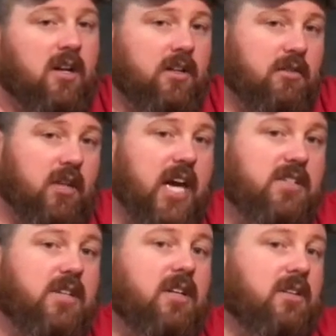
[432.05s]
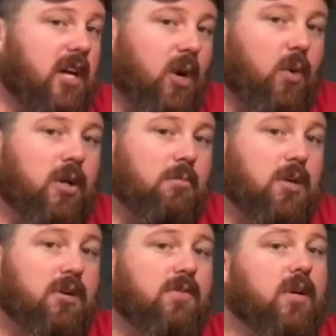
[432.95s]
They're lazy. They don't want to
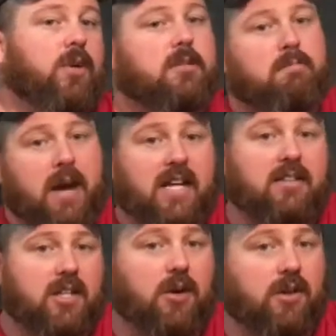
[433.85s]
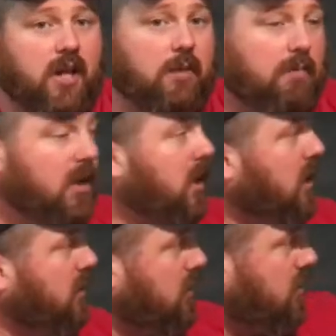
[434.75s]
move. They want the bait to go to them.
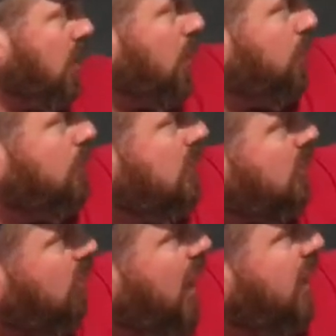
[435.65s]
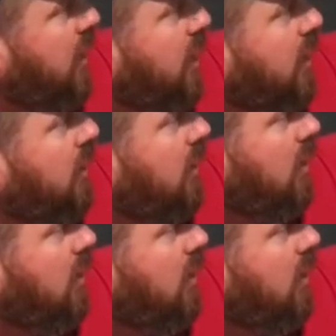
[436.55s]
So right in here,